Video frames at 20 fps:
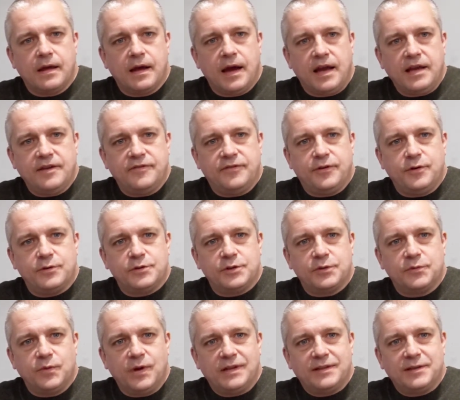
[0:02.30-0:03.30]
Hiya folks,
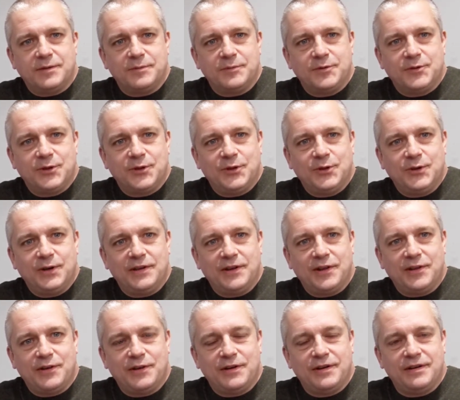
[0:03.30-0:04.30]
and welcome to
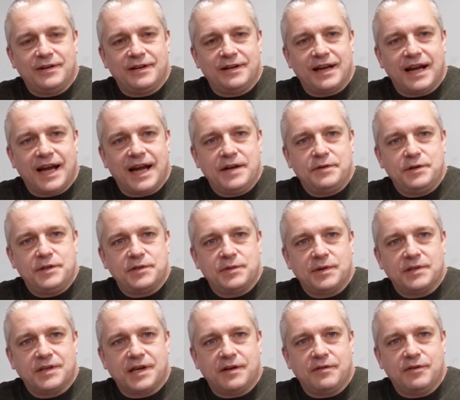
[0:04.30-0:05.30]
another Irish
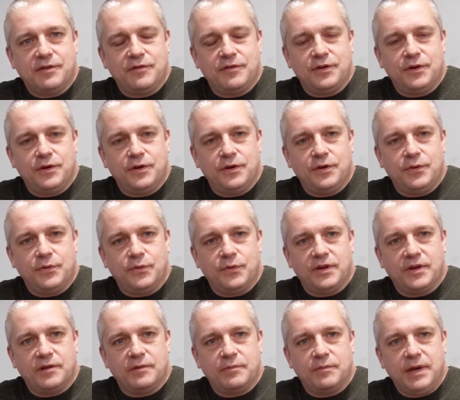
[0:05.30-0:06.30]
whiskey review
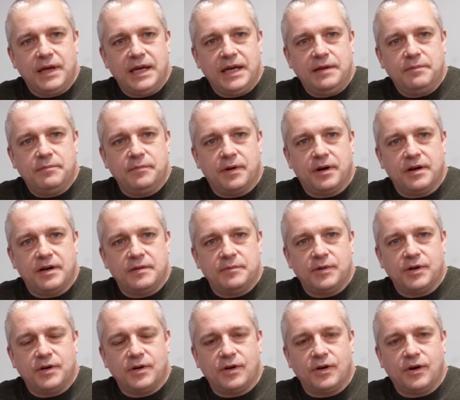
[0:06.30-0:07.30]
with me, Marty
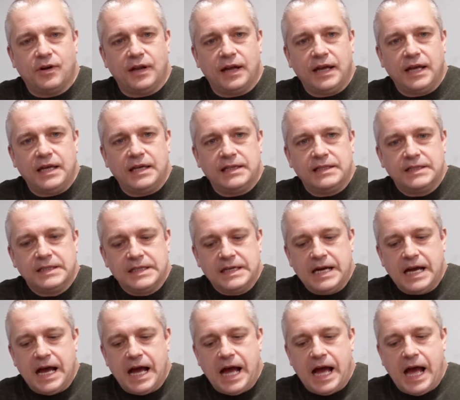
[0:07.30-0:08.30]
McCauley.
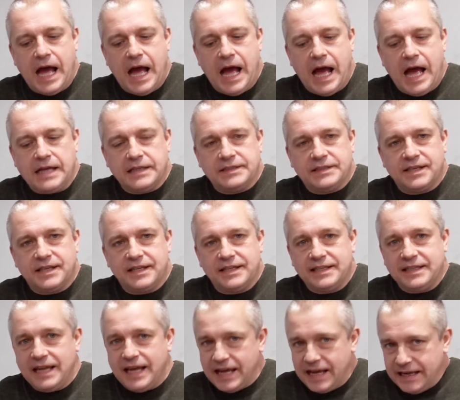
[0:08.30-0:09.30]

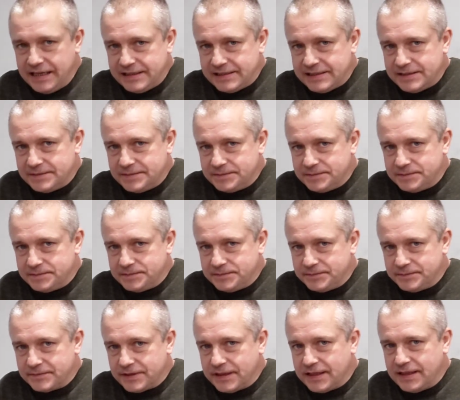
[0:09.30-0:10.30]
Tonight,
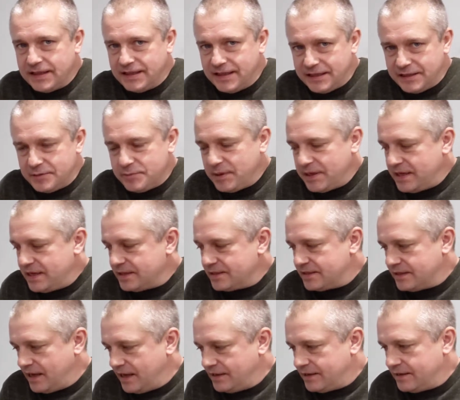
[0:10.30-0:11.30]
a little bit
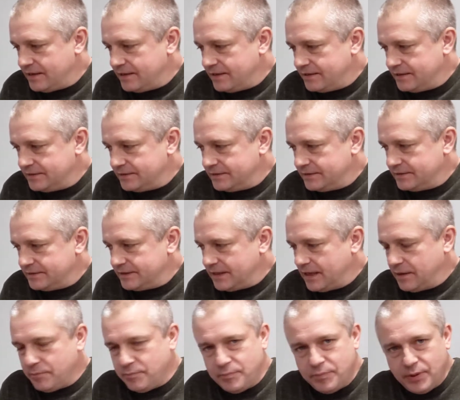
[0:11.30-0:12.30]
excited
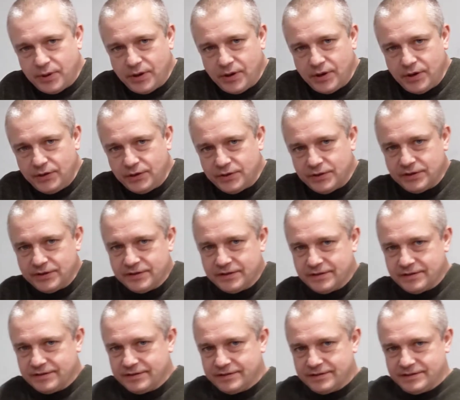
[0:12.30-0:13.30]
about
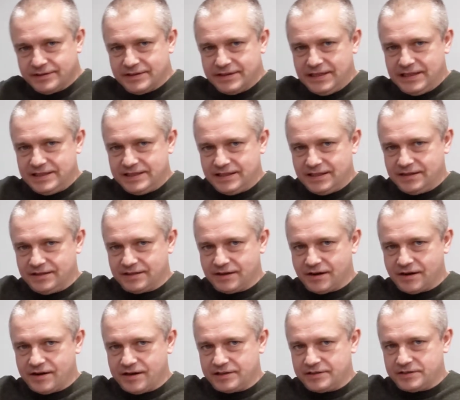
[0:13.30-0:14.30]
these little
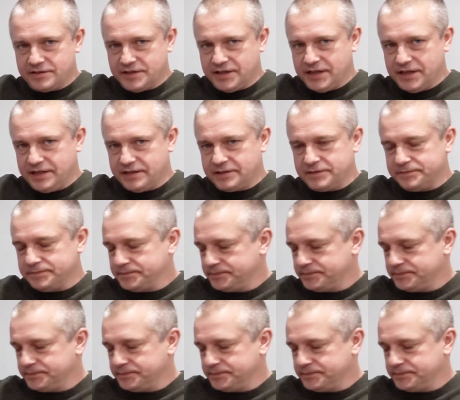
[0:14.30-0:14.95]
characters here.